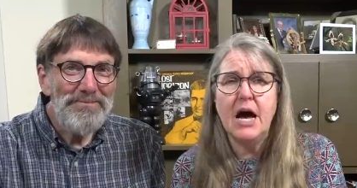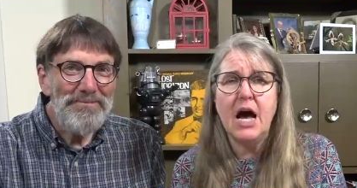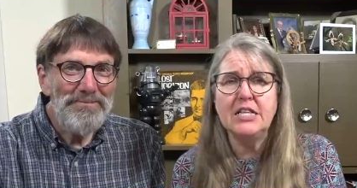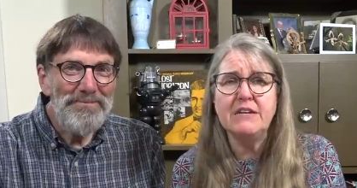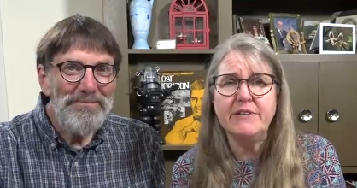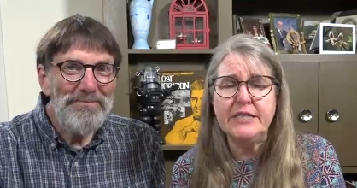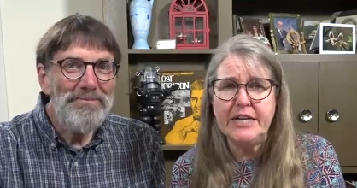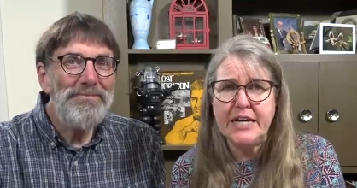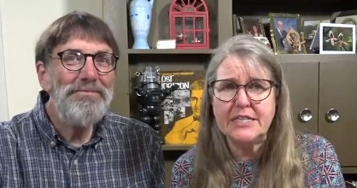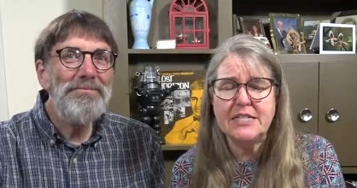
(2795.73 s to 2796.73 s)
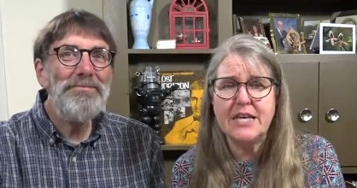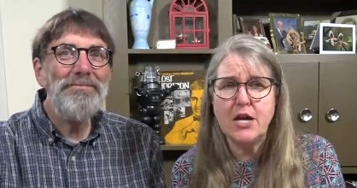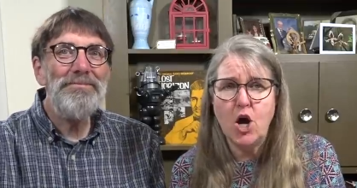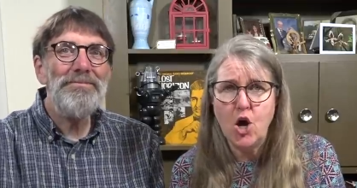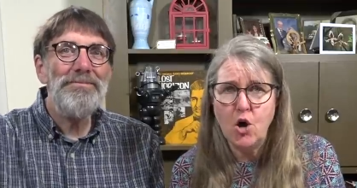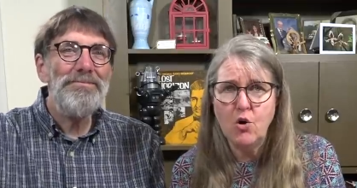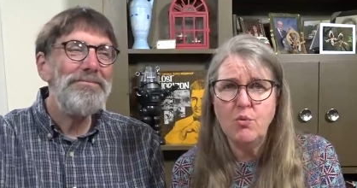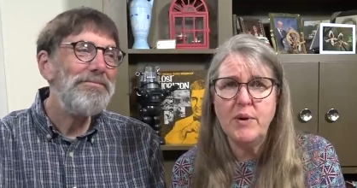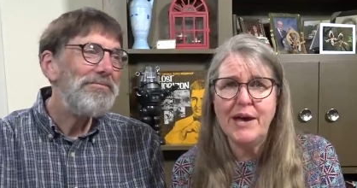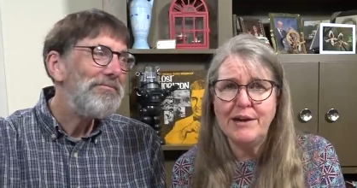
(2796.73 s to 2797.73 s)
Speaker 1: I'll leave a link to that
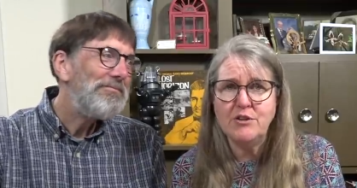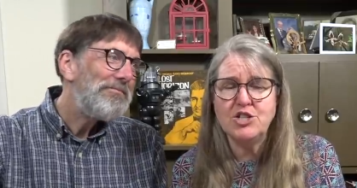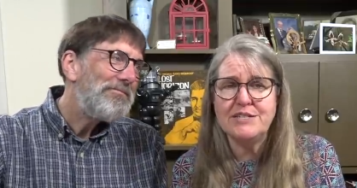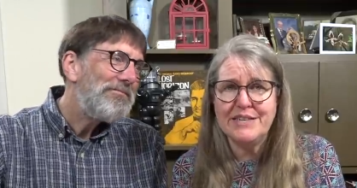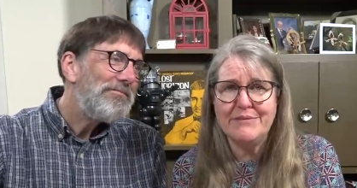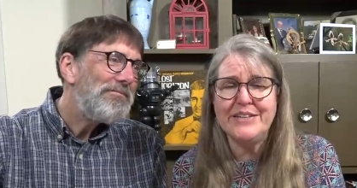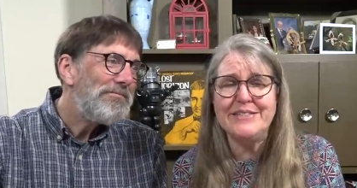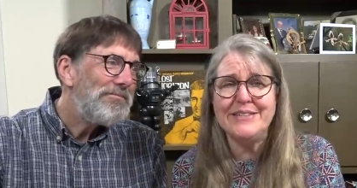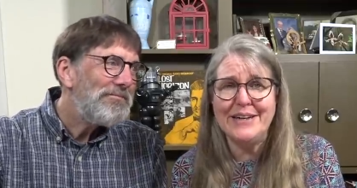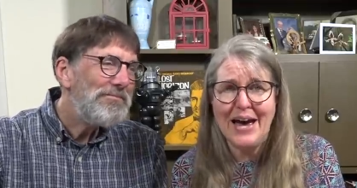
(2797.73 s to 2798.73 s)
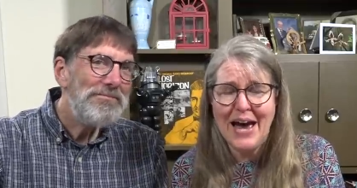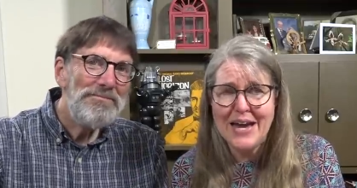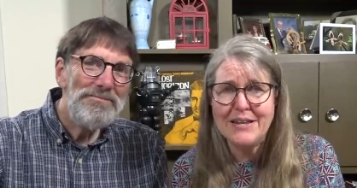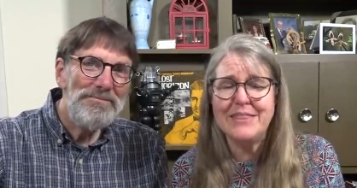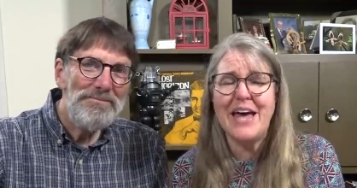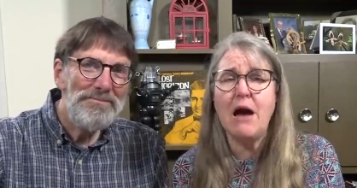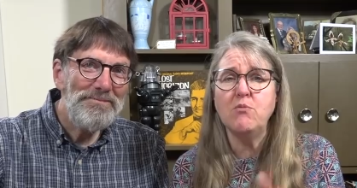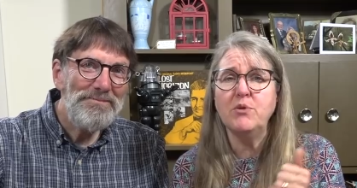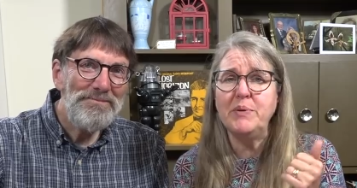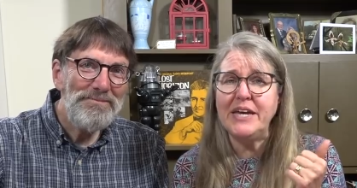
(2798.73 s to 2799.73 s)
home energy savings guide.
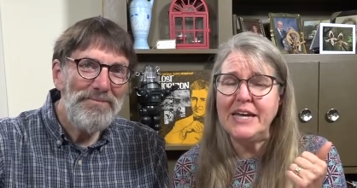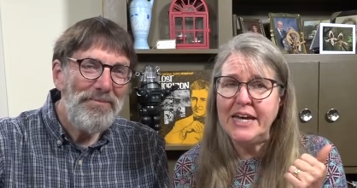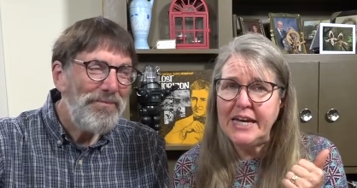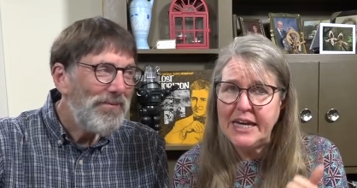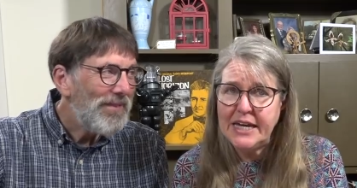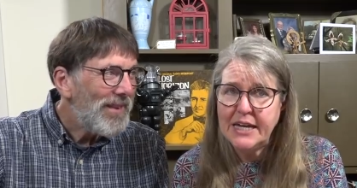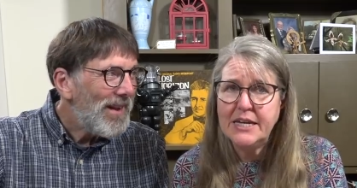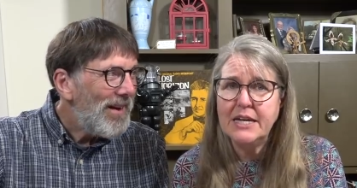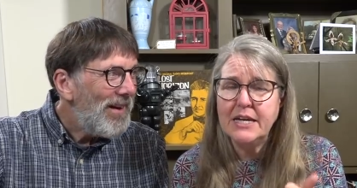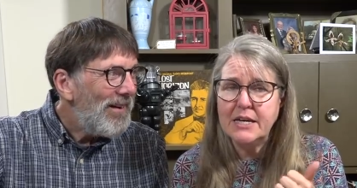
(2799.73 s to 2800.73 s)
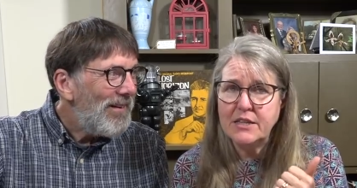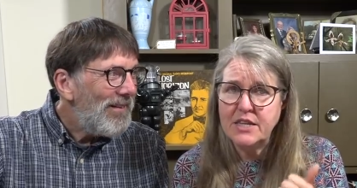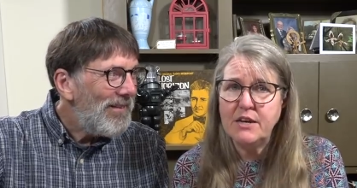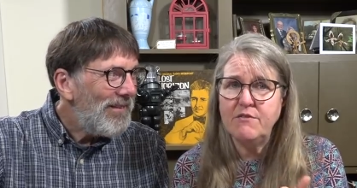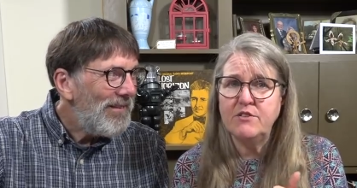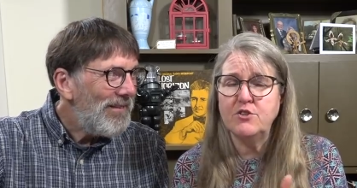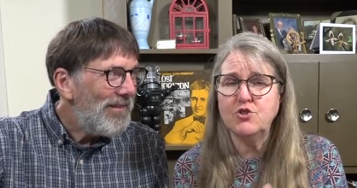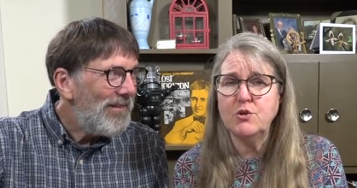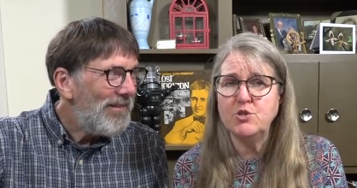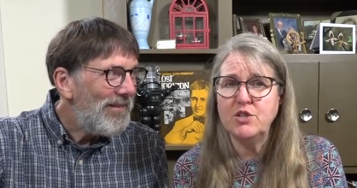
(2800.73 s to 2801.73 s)
That will be in the
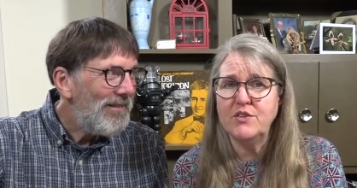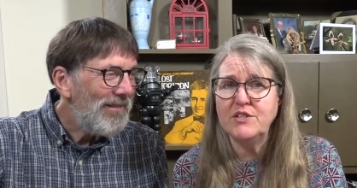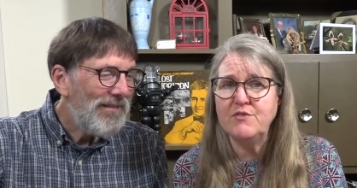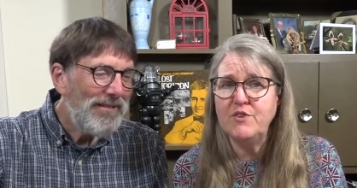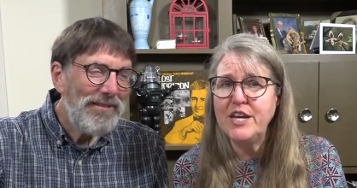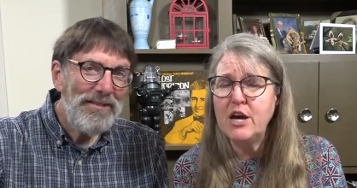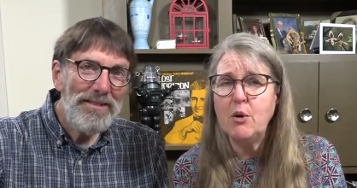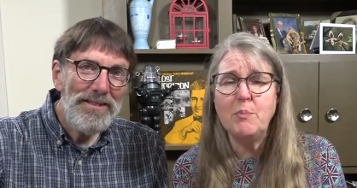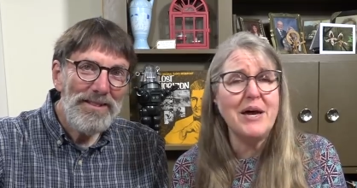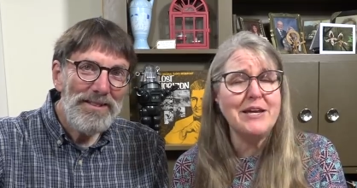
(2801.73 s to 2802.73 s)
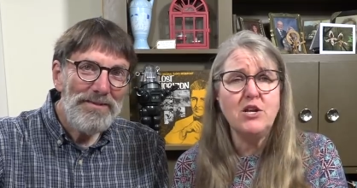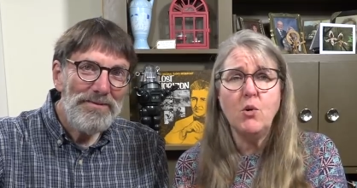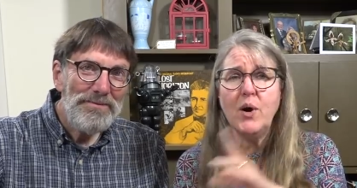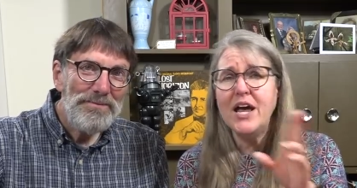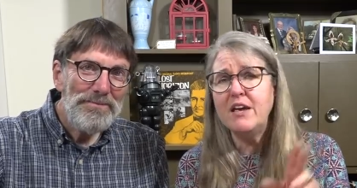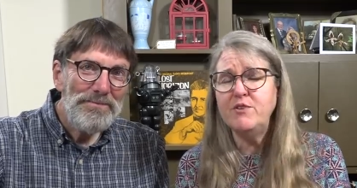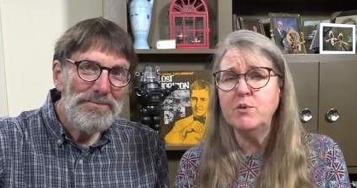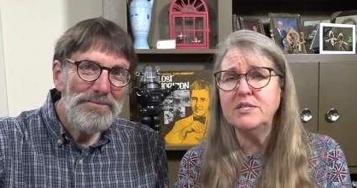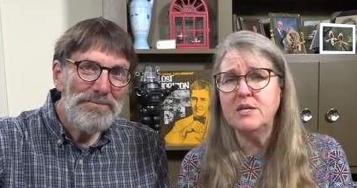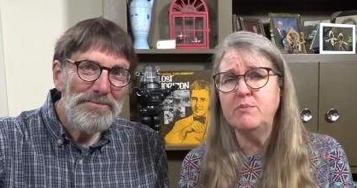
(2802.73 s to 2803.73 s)
description of this video. But you know what? If
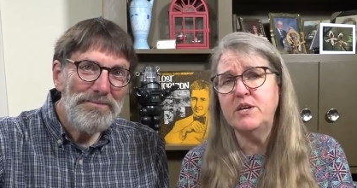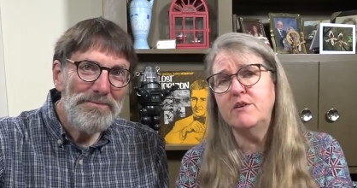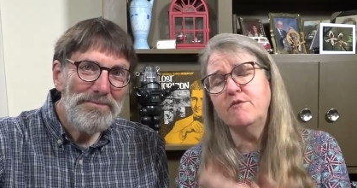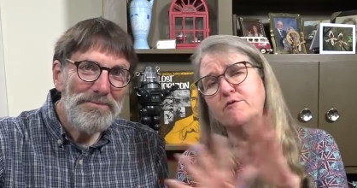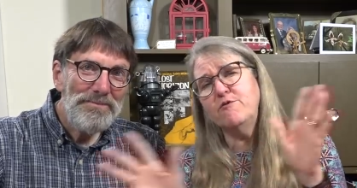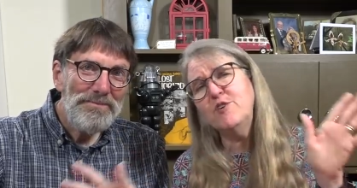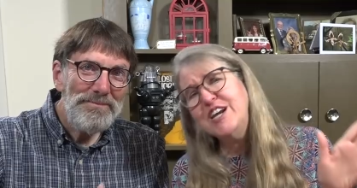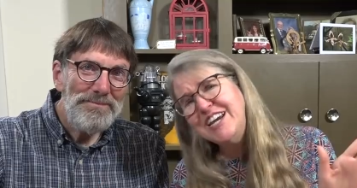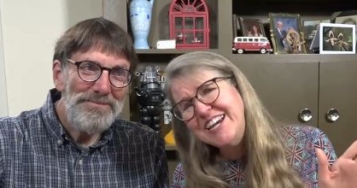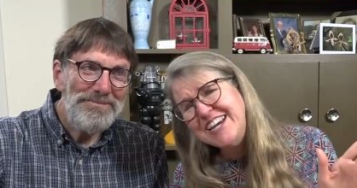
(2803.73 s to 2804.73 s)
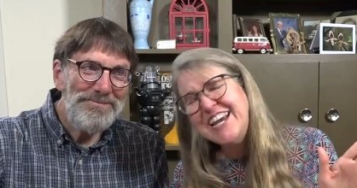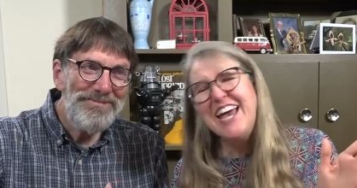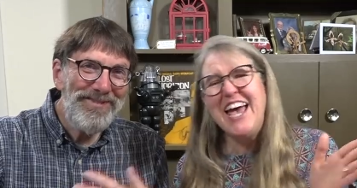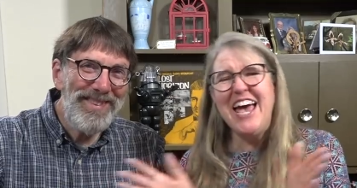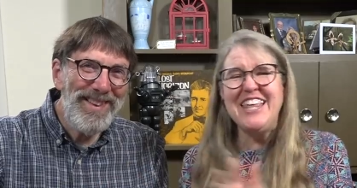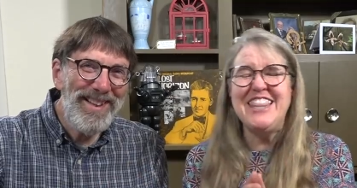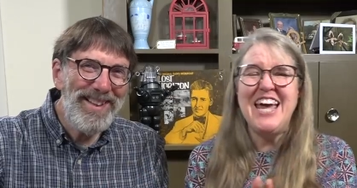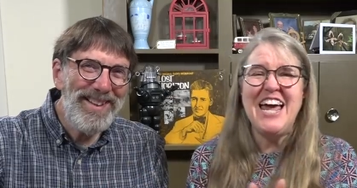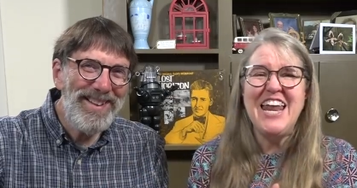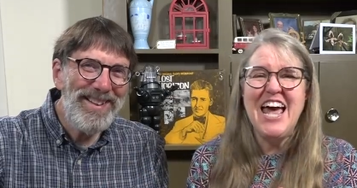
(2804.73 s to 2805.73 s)
you want something free,
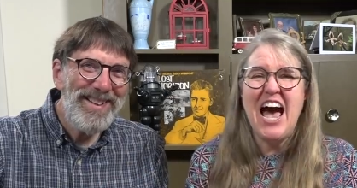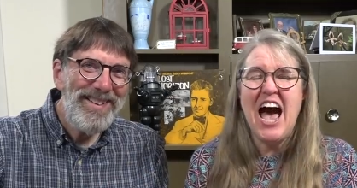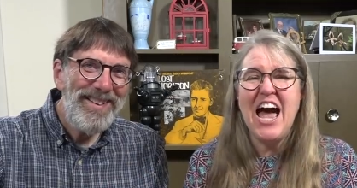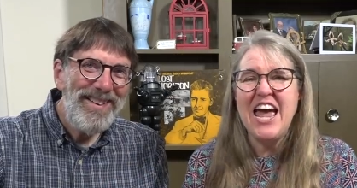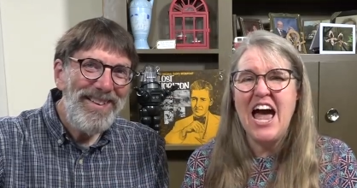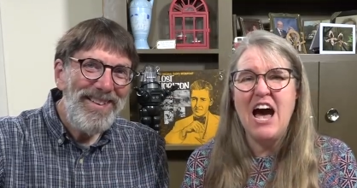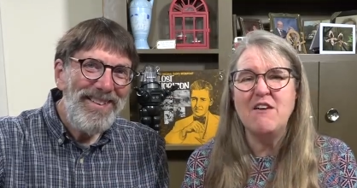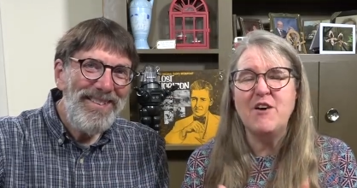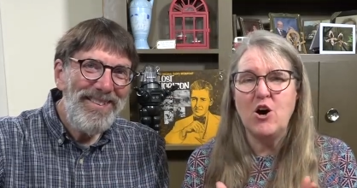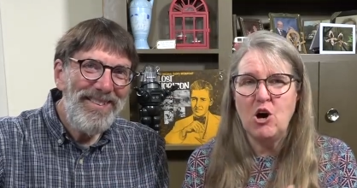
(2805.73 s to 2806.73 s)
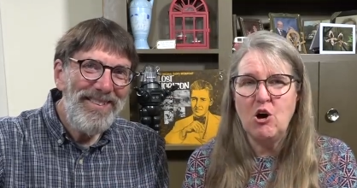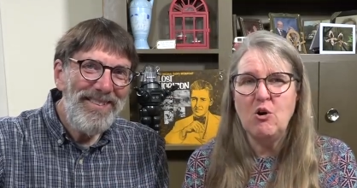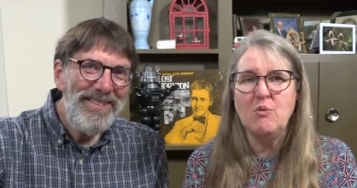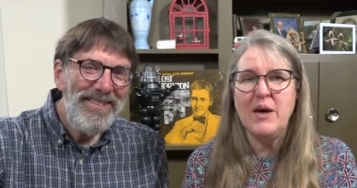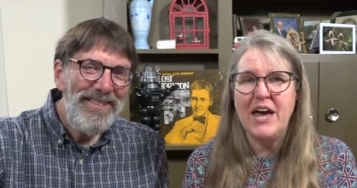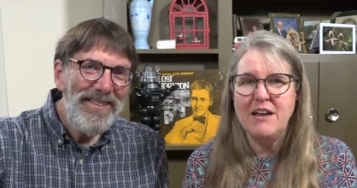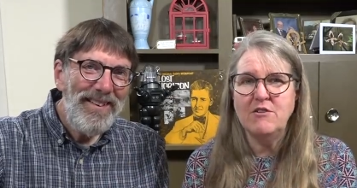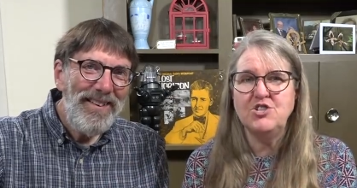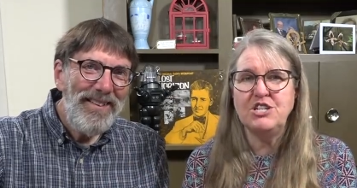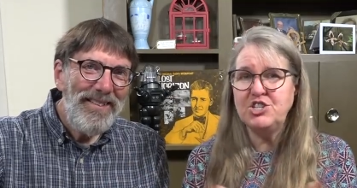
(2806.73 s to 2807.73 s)
then I have a home
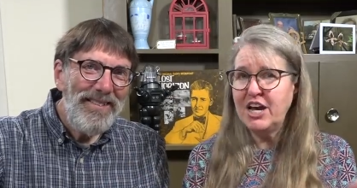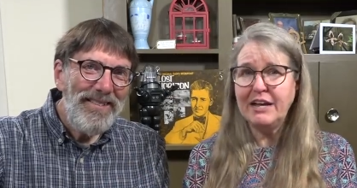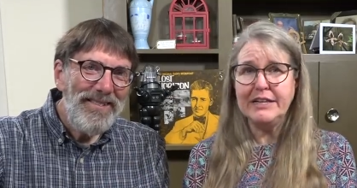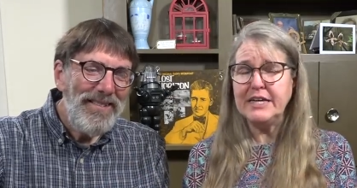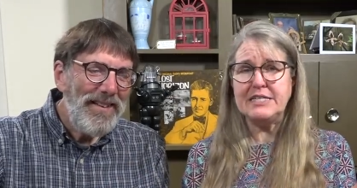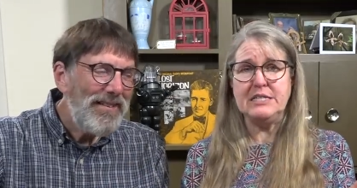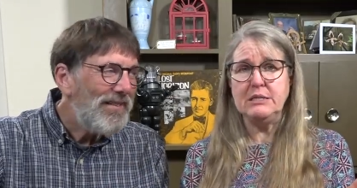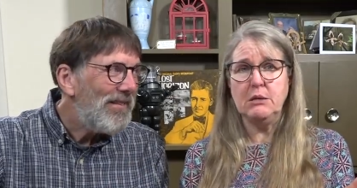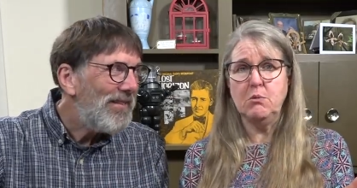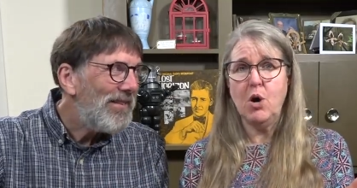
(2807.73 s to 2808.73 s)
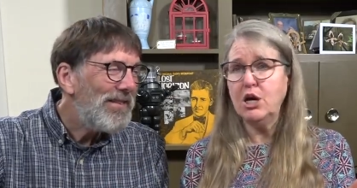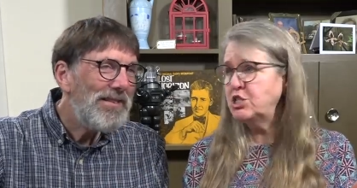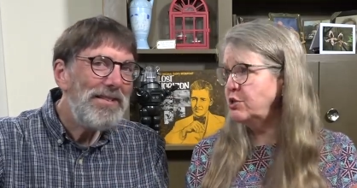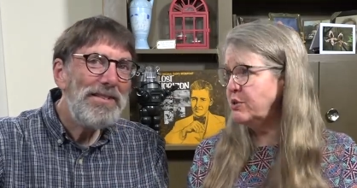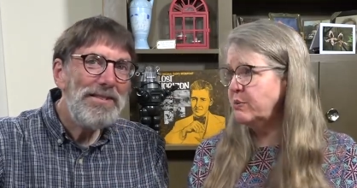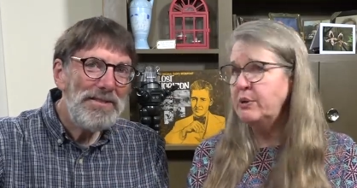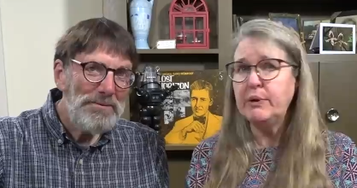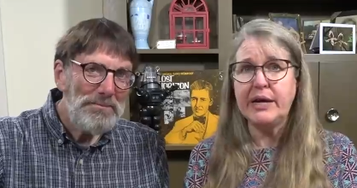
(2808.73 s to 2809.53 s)
energy checklist. Walks you through